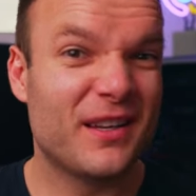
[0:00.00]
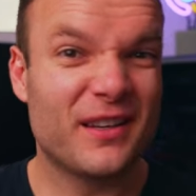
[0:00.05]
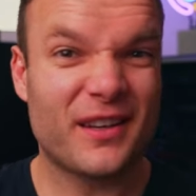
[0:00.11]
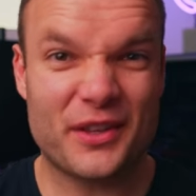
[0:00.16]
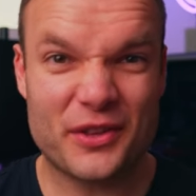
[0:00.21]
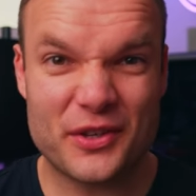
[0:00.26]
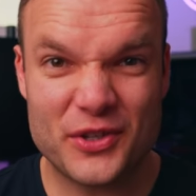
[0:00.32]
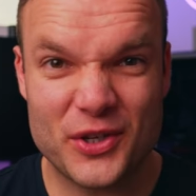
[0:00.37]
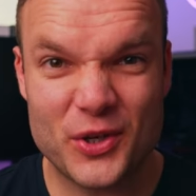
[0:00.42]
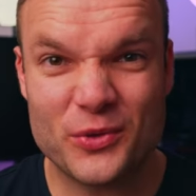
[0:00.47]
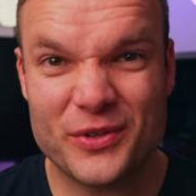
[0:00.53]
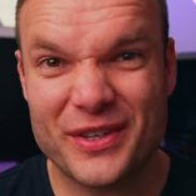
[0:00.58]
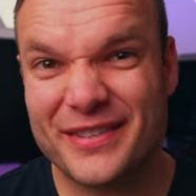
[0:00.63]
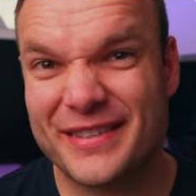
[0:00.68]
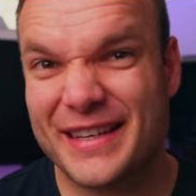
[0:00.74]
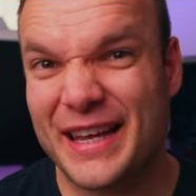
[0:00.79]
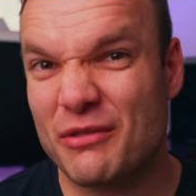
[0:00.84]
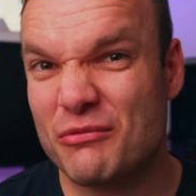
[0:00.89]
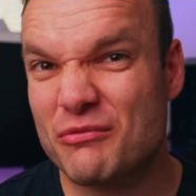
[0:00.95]
like the new
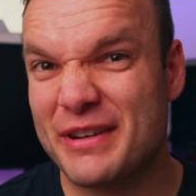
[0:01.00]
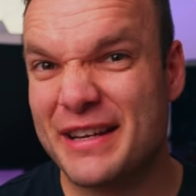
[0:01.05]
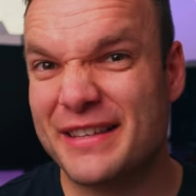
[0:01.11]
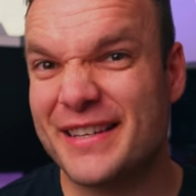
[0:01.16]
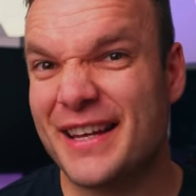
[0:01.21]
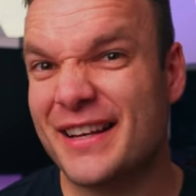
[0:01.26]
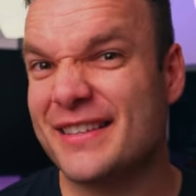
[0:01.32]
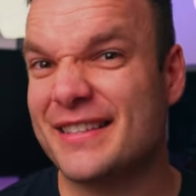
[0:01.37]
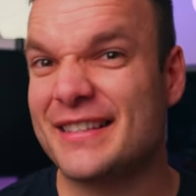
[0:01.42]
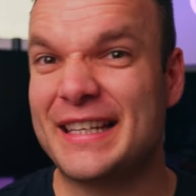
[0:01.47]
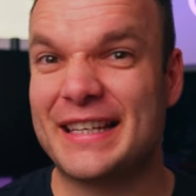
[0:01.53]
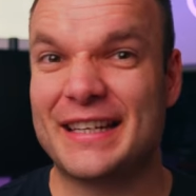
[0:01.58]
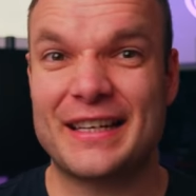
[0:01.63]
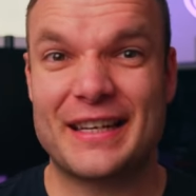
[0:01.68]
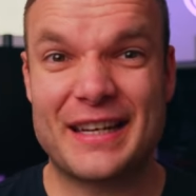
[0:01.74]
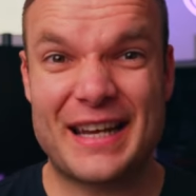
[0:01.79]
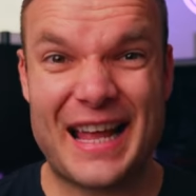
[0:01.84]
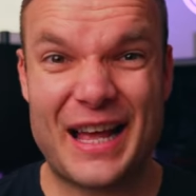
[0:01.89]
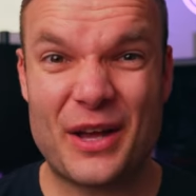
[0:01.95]
discount retailers Lidl
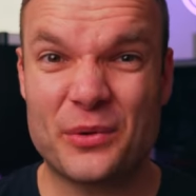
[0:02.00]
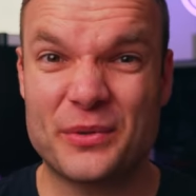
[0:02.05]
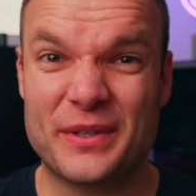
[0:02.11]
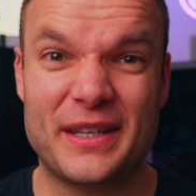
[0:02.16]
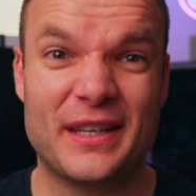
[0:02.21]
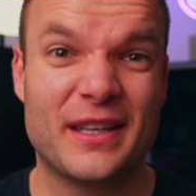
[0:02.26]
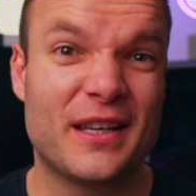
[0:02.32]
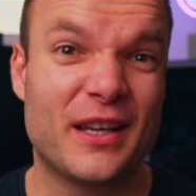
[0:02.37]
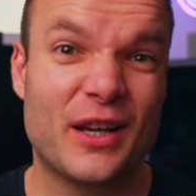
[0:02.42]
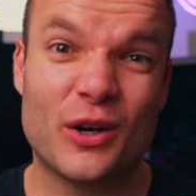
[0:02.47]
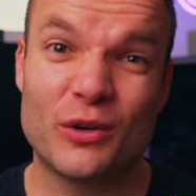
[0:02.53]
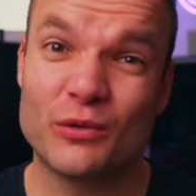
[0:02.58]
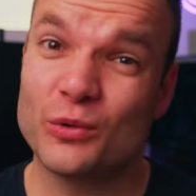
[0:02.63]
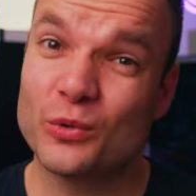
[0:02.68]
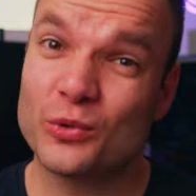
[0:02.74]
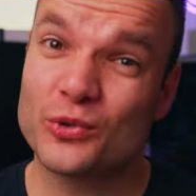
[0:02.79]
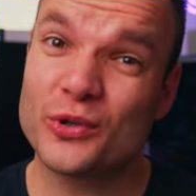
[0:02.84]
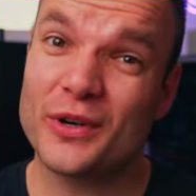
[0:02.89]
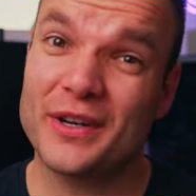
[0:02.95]
and Aldi are
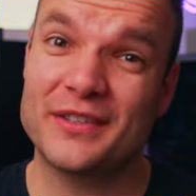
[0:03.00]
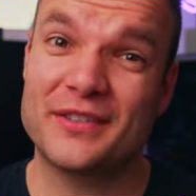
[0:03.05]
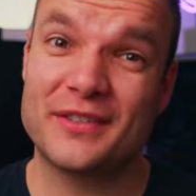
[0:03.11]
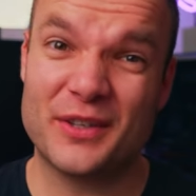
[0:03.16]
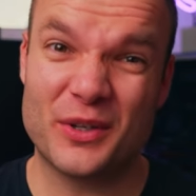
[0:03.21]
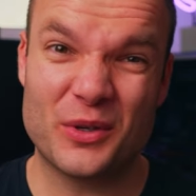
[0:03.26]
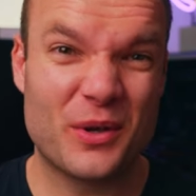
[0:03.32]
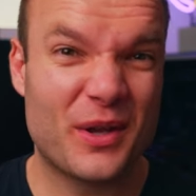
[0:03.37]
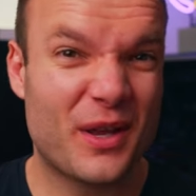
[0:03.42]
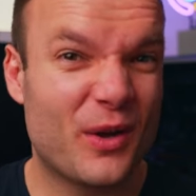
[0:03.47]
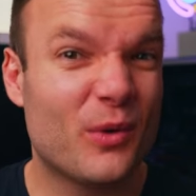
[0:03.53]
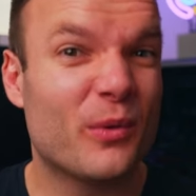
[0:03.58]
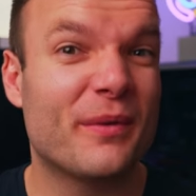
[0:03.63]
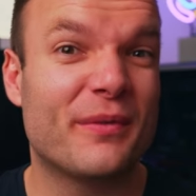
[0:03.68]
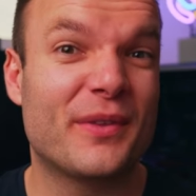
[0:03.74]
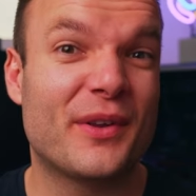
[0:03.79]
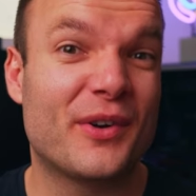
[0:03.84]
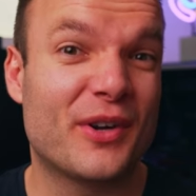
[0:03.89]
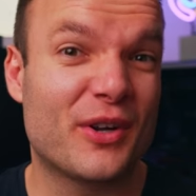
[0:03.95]
all trying to do
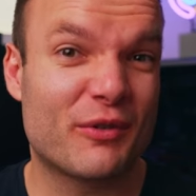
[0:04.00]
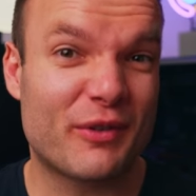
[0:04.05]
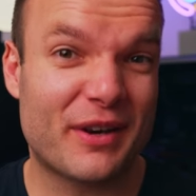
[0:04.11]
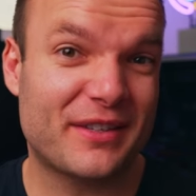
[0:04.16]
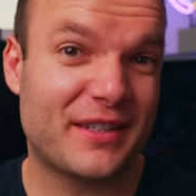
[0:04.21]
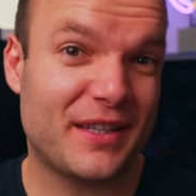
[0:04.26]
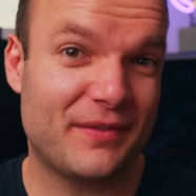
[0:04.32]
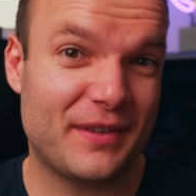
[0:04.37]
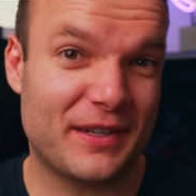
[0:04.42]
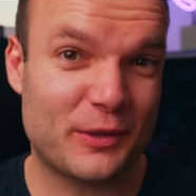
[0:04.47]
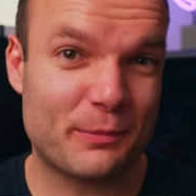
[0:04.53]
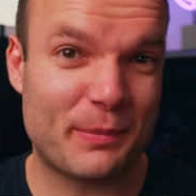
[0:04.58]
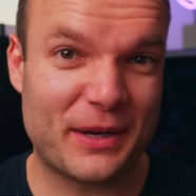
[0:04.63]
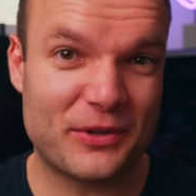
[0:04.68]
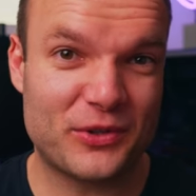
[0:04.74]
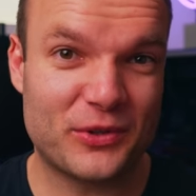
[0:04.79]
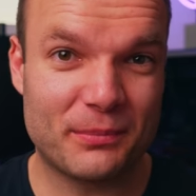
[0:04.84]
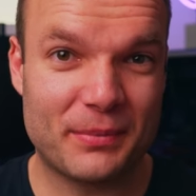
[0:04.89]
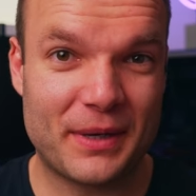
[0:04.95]
with their aggressive
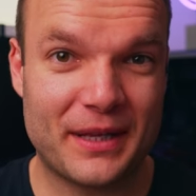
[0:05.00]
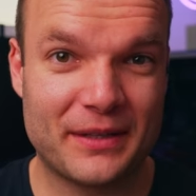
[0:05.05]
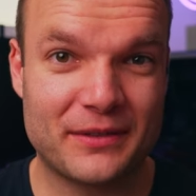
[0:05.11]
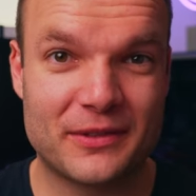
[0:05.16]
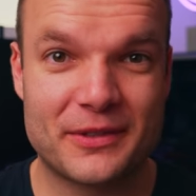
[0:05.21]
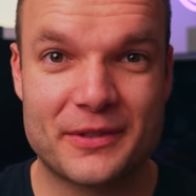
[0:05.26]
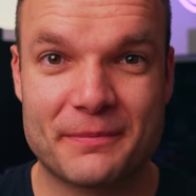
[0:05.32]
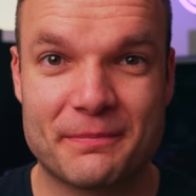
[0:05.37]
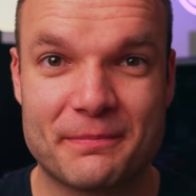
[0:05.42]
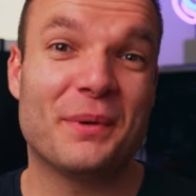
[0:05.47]
expansion plans.